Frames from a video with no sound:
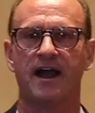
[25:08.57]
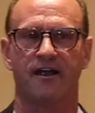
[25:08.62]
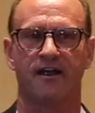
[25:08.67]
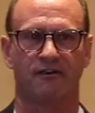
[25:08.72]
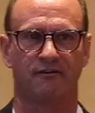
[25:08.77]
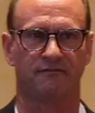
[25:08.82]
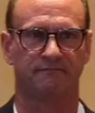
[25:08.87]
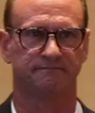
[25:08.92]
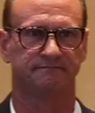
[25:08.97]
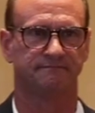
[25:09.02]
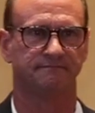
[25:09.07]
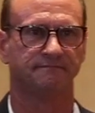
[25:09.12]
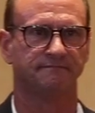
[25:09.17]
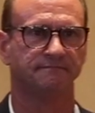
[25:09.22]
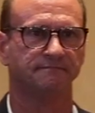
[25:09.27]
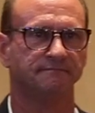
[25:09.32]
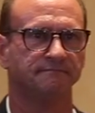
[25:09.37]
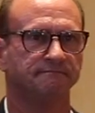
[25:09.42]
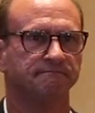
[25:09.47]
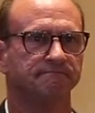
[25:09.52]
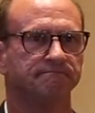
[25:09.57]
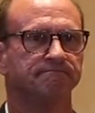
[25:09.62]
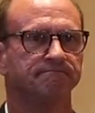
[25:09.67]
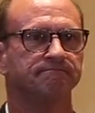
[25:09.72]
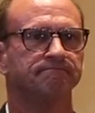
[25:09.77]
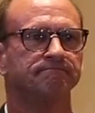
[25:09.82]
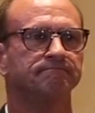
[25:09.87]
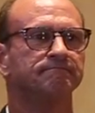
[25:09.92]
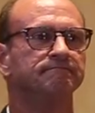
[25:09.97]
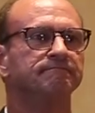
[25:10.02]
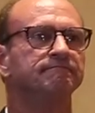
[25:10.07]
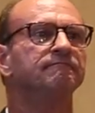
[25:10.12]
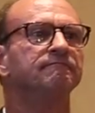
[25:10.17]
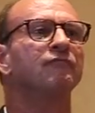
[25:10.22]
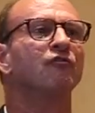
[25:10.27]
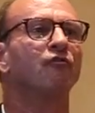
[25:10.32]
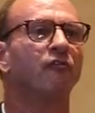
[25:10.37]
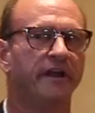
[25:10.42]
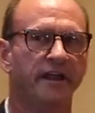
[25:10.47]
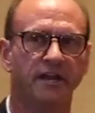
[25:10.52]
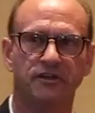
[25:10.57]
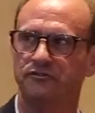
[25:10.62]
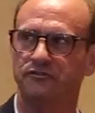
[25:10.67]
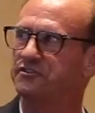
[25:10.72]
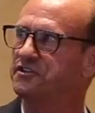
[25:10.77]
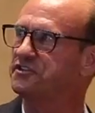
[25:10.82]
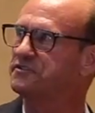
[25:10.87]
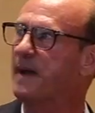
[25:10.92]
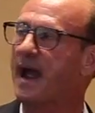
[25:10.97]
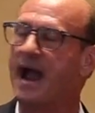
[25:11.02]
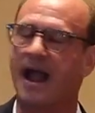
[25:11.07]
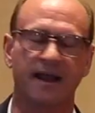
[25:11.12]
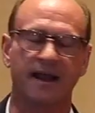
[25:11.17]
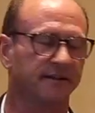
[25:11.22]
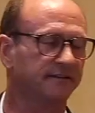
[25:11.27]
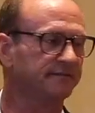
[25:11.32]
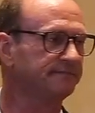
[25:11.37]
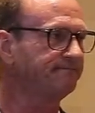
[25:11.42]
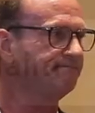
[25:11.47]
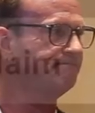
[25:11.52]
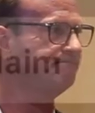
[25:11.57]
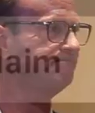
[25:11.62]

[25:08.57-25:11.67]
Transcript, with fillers: hire, where he injures his back?